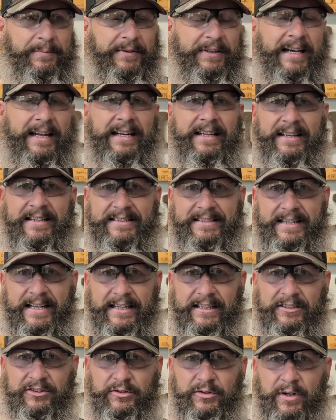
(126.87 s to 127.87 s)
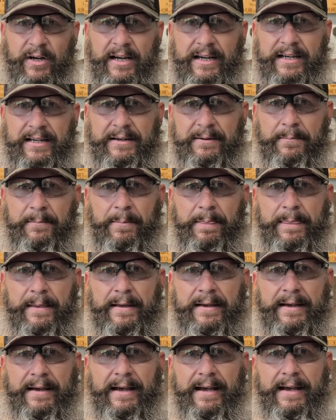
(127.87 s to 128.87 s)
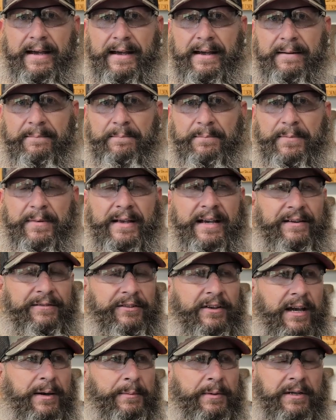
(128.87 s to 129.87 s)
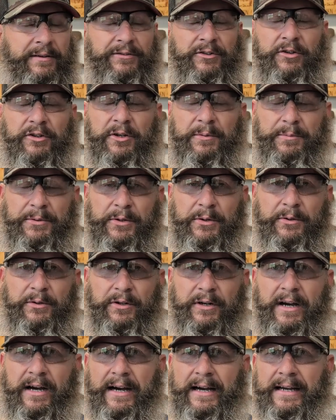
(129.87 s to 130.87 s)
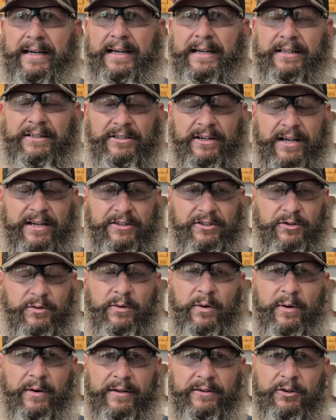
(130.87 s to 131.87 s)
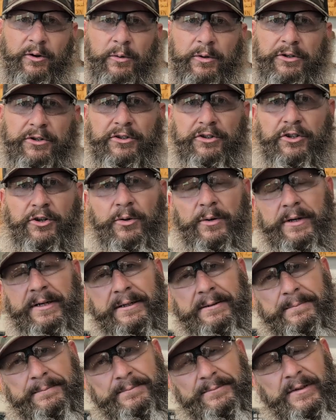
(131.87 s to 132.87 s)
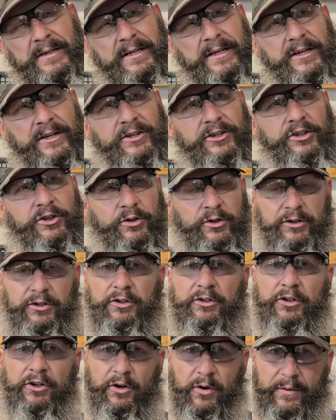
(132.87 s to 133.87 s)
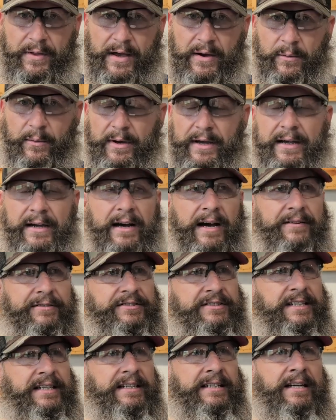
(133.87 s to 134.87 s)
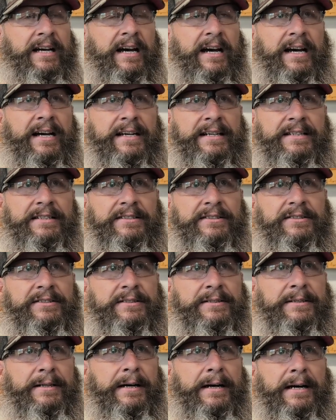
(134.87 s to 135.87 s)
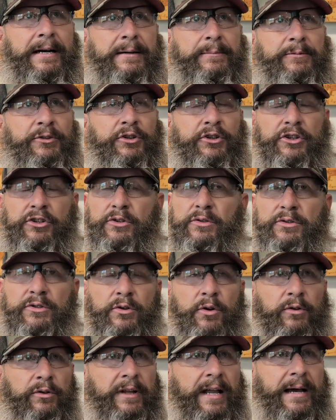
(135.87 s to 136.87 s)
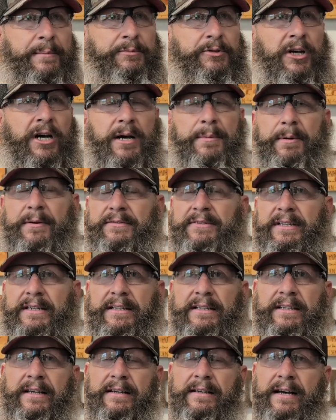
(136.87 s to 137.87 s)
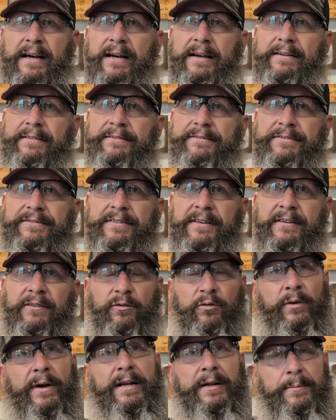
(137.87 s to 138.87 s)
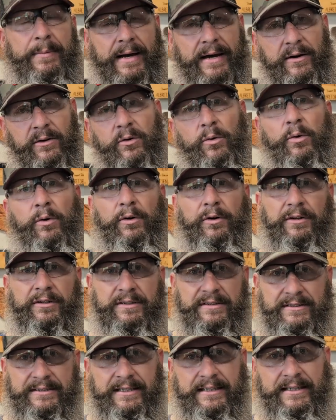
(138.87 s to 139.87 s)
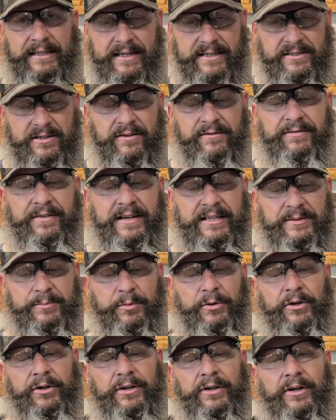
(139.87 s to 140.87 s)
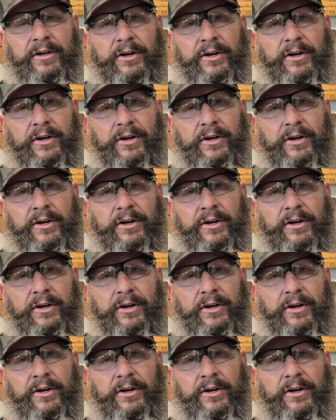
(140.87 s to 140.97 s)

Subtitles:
getting the settings right. If you're a computer guy and you know what you're doing, you could go that way. I've seen guys, you can use an old laptop. I've read about or seen guys on Facebook